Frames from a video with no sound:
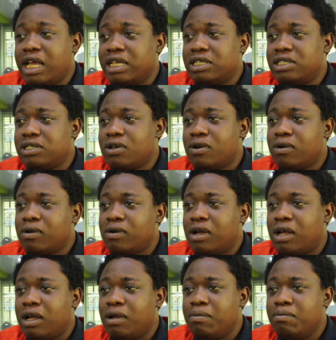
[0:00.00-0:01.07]
Yes, so
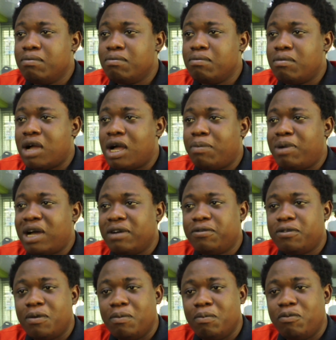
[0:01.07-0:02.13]

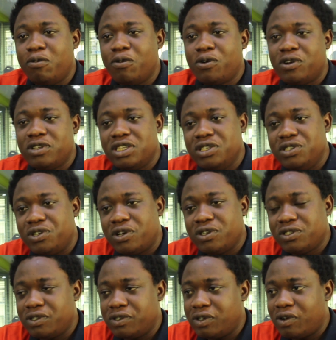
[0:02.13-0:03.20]
apart from focusing
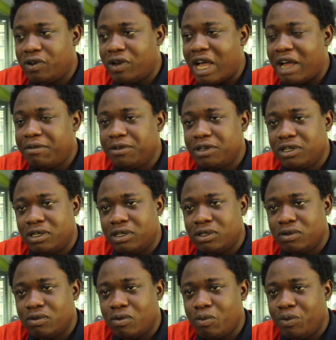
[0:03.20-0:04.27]
just on
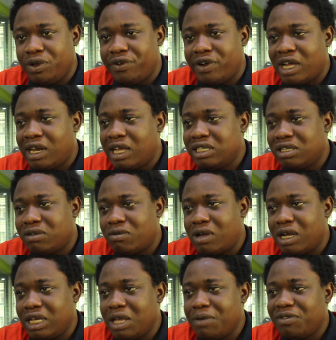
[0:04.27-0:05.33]
Africa, we realized that
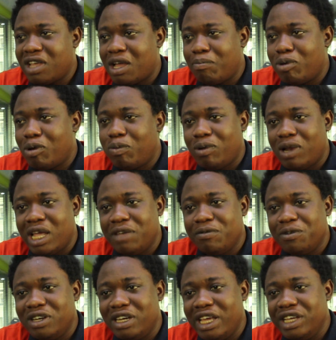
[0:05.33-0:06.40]
our games are popular
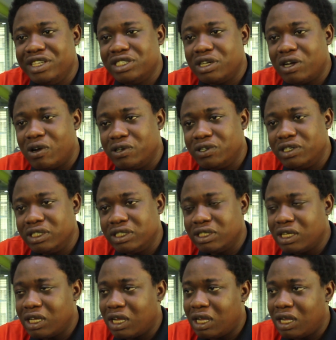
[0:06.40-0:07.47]
even in Asian countries.
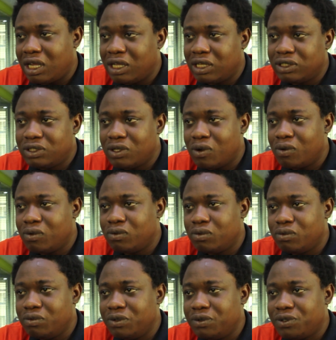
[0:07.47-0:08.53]
So
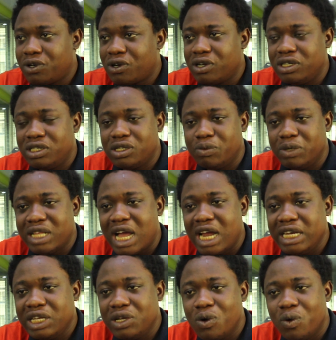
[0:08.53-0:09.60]
we've struck a deal with
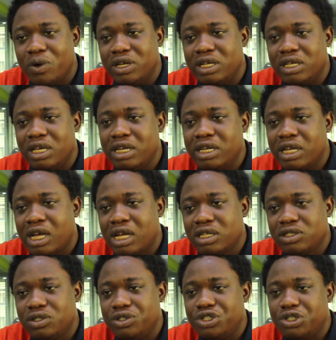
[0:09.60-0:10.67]
Handigo in India
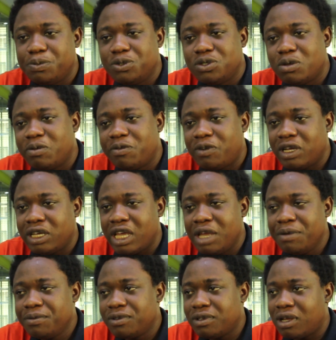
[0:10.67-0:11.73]
to distribute some of our
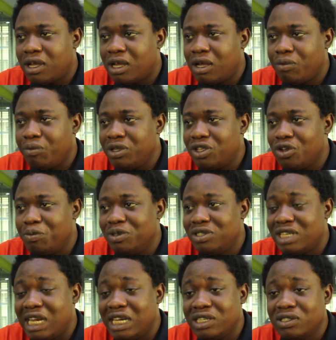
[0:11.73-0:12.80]
games, which they'll be
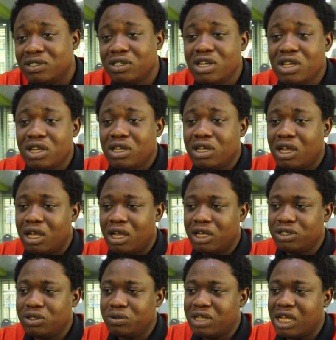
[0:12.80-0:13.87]
selling
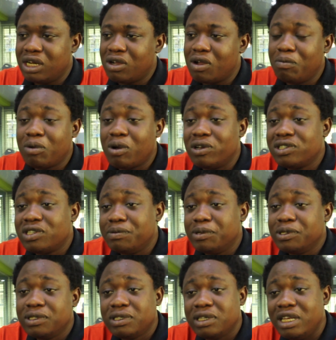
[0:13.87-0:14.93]
to telecom
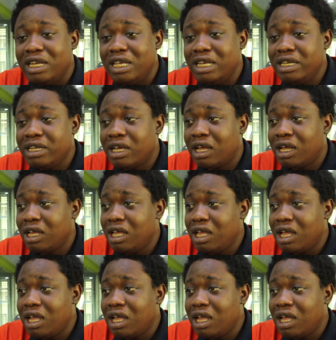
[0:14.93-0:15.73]
customers in India.